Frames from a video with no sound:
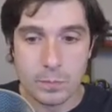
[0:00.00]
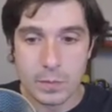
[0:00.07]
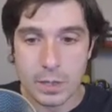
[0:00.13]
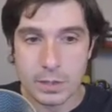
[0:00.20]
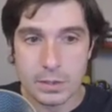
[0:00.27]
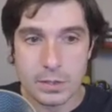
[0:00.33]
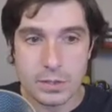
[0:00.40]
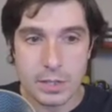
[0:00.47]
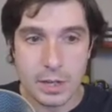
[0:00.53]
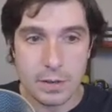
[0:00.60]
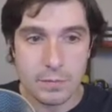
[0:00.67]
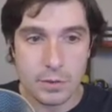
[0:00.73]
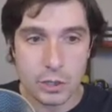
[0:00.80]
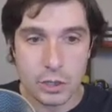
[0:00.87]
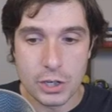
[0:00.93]
and just say
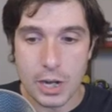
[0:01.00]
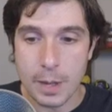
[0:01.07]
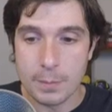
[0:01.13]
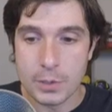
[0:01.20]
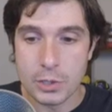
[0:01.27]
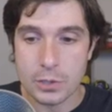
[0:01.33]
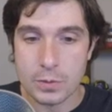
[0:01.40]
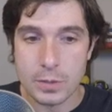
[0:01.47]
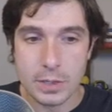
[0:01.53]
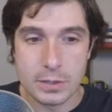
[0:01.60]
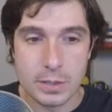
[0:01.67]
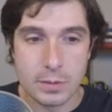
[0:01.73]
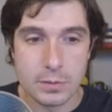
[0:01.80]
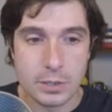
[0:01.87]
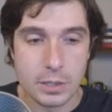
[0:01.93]
function app two. That
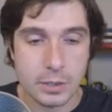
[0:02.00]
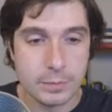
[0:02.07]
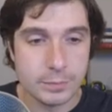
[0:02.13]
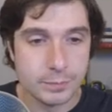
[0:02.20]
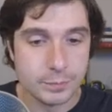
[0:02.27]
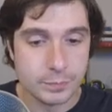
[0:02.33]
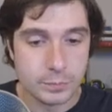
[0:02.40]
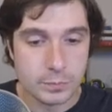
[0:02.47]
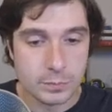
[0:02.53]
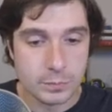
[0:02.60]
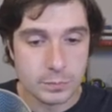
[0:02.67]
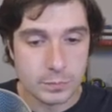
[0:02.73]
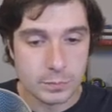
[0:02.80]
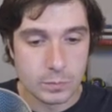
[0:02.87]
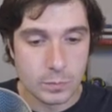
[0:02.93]
sounds good.
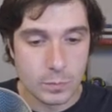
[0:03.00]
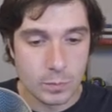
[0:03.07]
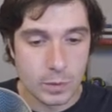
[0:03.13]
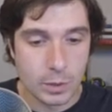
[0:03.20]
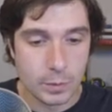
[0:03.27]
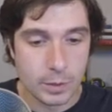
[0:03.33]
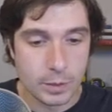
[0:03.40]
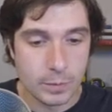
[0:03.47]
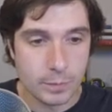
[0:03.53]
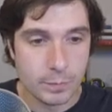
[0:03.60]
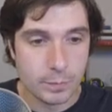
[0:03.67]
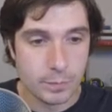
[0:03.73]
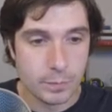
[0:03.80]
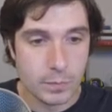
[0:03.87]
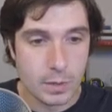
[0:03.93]
There we go.
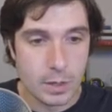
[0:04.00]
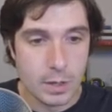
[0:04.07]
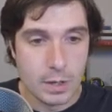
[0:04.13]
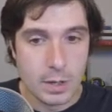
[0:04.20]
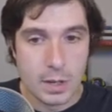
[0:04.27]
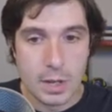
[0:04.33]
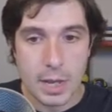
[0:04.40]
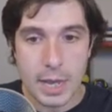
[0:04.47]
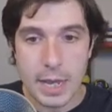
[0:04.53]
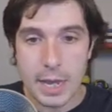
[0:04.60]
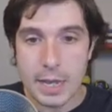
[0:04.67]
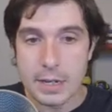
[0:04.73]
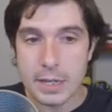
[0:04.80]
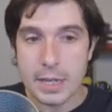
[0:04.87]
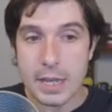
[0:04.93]

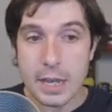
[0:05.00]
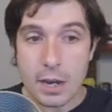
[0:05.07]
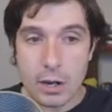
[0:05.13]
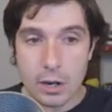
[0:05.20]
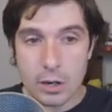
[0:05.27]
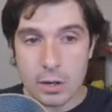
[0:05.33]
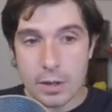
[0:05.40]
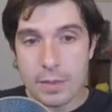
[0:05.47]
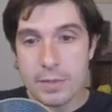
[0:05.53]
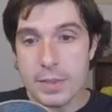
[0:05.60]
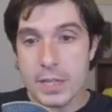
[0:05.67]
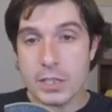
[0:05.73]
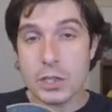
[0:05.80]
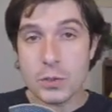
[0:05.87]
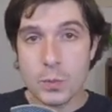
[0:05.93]
And here,
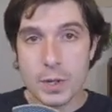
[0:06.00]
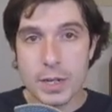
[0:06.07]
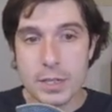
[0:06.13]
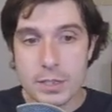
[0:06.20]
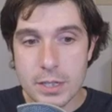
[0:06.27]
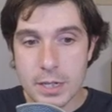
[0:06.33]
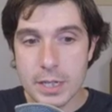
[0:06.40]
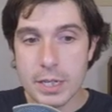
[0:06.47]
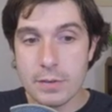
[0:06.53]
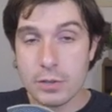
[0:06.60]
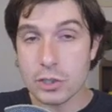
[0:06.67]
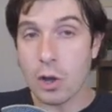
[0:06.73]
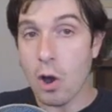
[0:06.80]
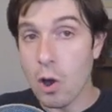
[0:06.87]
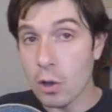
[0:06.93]
this is what is going to give us
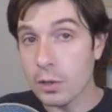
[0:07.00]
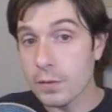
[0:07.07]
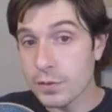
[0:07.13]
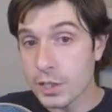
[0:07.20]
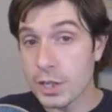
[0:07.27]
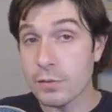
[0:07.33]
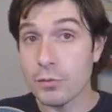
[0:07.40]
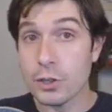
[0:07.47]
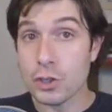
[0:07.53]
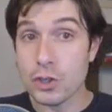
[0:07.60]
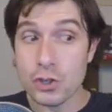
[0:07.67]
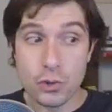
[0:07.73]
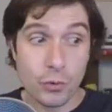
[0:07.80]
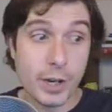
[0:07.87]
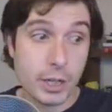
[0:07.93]
all of the different
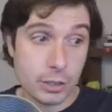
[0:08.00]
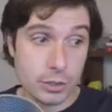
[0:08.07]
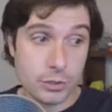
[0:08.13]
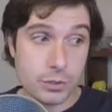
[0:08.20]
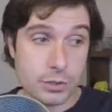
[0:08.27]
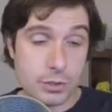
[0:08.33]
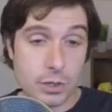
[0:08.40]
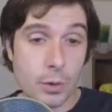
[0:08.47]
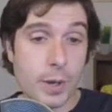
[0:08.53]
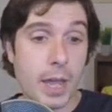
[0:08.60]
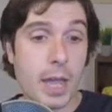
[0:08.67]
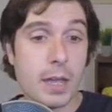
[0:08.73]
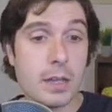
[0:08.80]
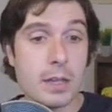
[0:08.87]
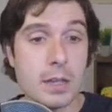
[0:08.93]
triggers.
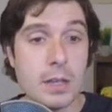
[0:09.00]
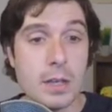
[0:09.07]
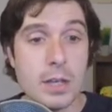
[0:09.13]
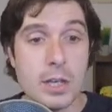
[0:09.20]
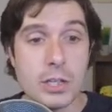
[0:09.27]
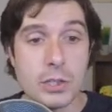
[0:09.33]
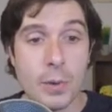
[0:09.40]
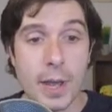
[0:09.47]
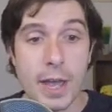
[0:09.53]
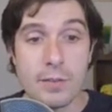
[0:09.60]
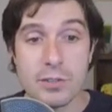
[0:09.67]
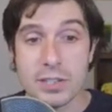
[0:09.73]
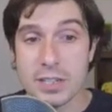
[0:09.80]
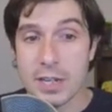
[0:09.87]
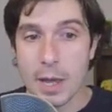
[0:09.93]
Okay. So I have
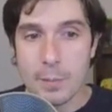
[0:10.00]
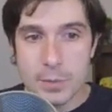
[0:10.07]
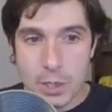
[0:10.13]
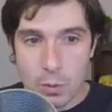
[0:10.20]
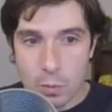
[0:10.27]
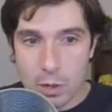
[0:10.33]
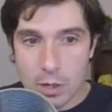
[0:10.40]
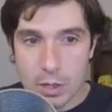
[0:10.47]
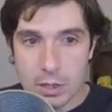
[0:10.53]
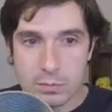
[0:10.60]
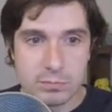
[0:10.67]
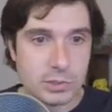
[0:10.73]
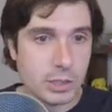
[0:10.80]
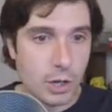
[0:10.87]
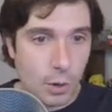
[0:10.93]
just an empty one,
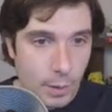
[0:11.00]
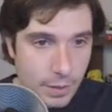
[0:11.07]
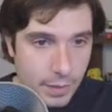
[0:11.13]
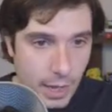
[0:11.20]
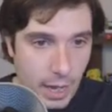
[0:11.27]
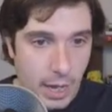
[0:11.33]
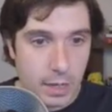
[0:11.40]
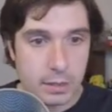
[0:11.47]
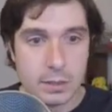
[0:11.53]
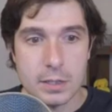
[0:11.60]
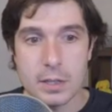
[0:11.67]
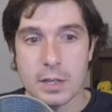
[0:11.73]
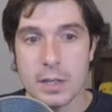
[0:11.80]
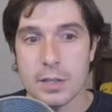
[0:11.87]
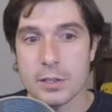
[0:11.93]
which I don't want that.
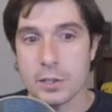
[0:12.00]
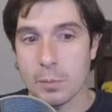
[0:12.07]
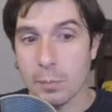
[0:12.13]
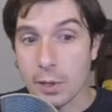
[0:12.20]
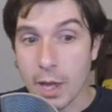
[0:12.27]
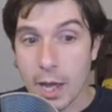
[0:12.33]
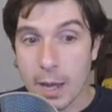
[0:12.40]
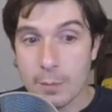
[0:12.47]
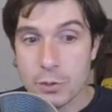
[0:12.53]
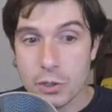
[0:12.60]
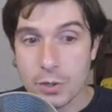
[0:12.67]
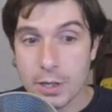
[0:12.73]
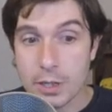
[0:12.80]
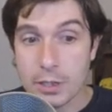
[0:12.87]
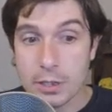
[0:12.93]
There's a blob
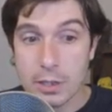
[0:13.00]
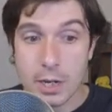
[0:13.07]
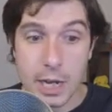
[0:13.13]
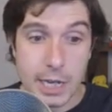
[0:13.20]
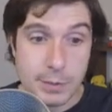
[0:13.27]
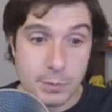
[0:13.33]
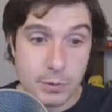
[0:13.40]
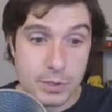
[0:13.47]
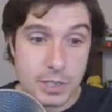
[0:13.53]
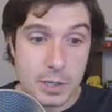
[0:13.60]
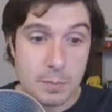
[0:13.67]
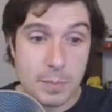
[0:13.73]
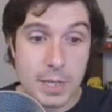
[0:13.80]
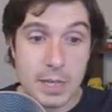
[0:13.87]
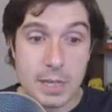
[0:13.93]
trigger, Cosmos
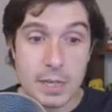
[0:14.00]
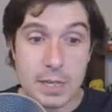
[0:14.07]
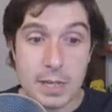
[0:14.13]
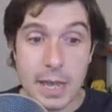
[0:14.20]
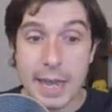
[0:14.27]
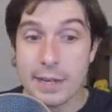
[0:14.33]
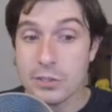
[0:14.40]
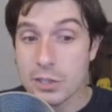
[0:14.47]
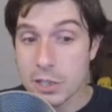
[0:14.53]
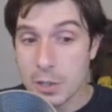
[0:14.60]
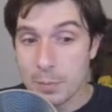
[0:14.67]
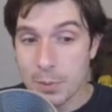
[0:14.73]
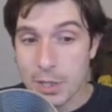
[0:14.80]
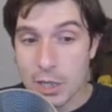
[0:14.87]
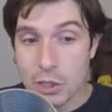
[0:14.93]
DB,
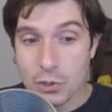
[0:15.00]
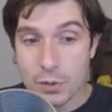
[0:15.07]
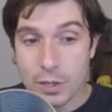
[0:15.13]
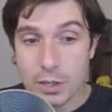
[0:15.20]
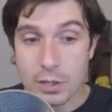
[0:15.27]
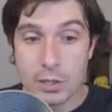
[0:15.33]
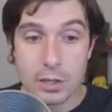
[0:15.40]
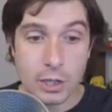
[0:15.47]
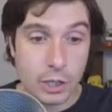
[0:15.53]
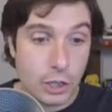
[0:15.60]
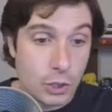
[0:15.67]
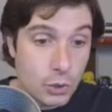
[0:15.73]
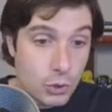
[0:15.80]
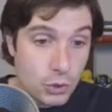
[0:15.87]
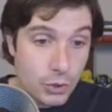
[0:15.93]
HTTP trigger, a
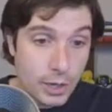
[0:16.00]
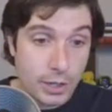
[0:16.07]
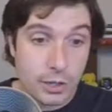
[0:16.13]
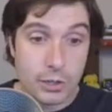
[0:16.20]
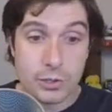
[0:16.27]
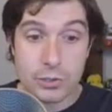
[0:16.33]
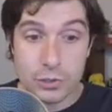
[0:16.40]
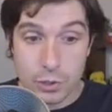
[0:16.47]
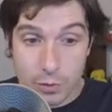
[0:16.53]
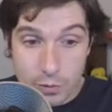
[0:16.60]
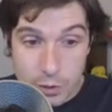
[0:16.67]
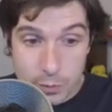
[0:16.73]
queue trigger, service